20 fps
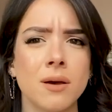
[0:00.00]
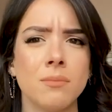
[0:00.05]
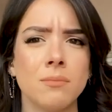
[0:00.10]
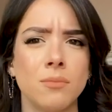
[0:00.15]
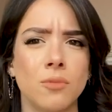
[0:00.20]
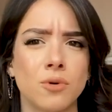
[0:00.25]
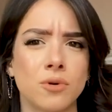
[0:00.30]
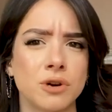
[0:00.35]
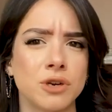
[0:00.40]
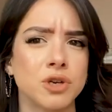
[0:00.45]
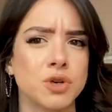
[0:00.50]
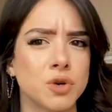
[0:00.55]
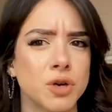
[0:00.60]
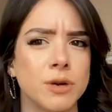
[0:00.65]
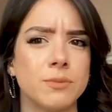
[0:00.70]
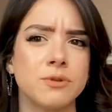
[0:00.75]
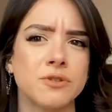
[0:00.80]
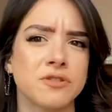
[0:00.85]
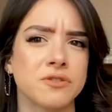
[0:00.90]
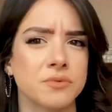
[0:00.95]
more
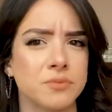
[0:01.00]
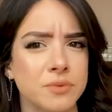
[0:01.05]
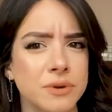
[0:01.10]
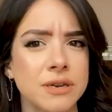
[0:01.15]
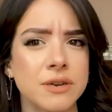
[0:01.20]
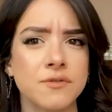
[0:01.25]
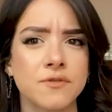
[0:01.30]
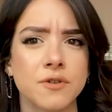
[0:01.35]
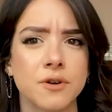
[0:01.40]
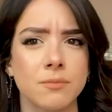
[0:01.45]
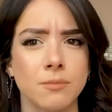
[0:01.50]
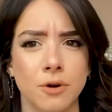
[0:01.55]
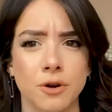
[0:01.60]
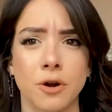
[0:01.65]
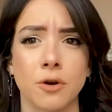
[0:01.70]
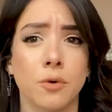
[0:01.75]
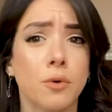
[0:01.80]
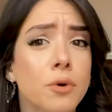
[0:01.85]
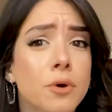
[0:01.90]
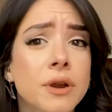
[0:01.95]
enjoyable to read for a
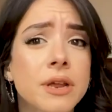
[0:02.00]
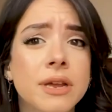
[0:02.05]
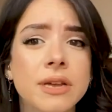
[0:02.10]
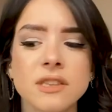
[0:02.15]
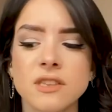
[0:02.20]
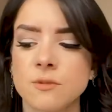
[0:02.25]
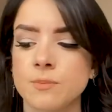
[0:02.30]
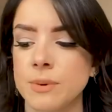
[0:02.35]
modern audience,